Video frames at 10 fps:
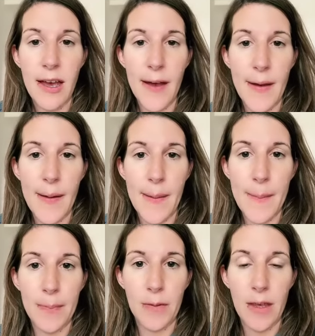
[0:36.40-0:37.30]

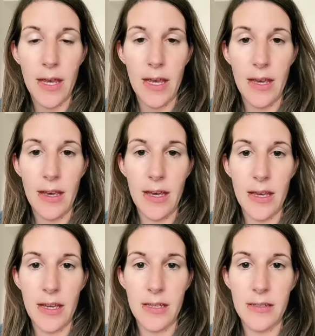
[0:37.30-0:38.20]

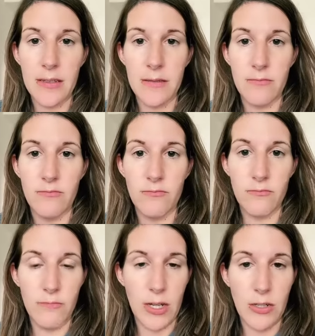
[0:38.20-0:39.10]
And
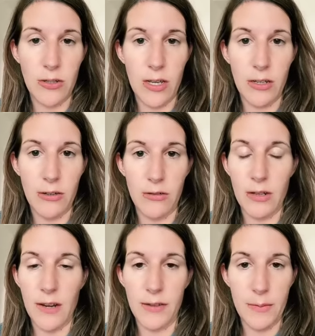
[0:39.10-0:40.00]
make sure that you're
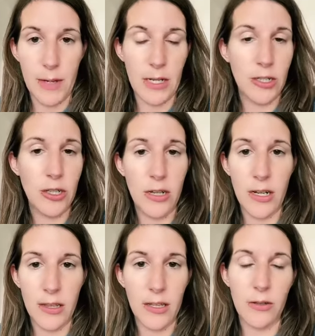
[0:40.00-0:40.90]
kind of eliminating
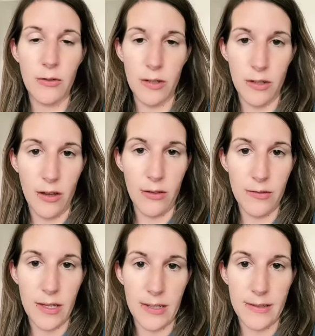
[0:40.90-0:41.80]
sugar and the gluten and all
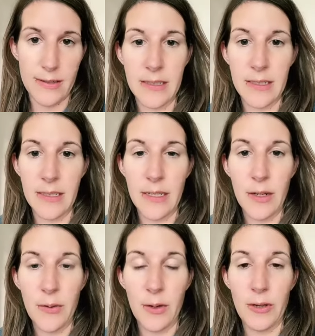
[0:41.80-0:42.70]
those things.
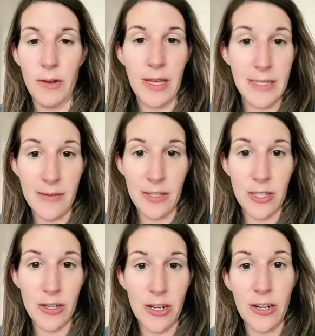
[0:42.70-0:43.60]
When you're relatively
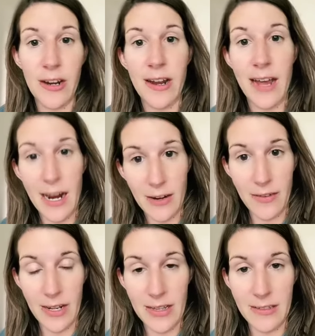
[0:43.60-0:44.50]
sure you're not
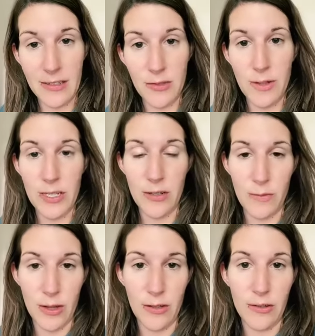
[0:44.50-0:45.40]
aggravating the situation
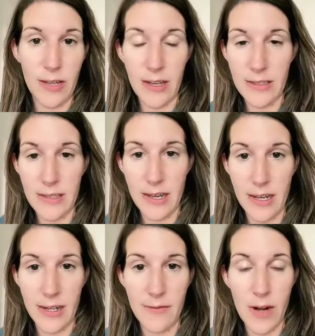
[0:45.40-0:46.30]
with those
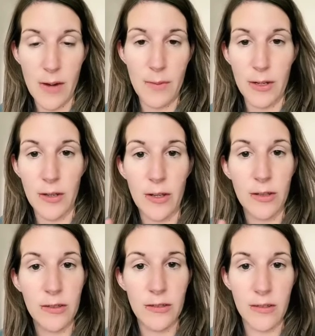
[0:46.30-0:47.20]
outside
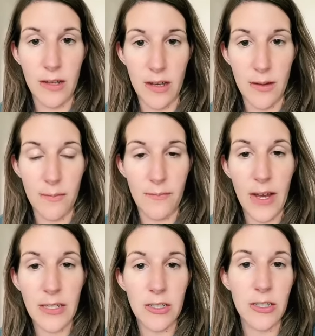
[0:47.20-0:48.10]
environmental
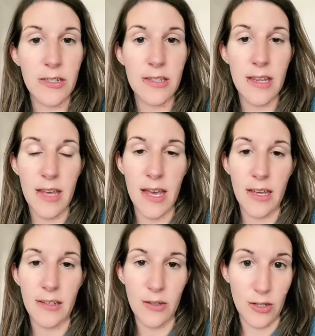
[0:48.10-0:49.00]
factors,
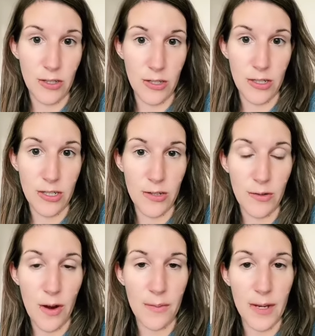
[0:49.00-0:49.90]
then you can turn
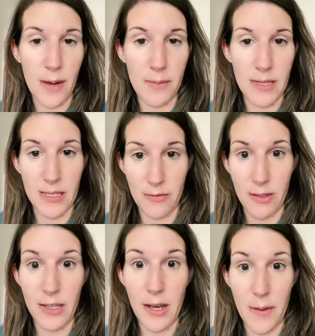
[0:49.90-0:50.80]
to homeopathy to
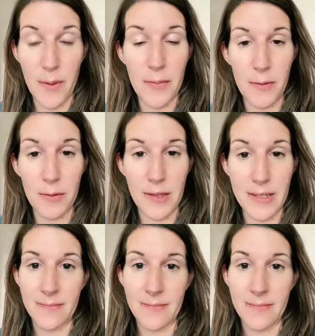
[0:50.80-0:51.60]
really help uproot that.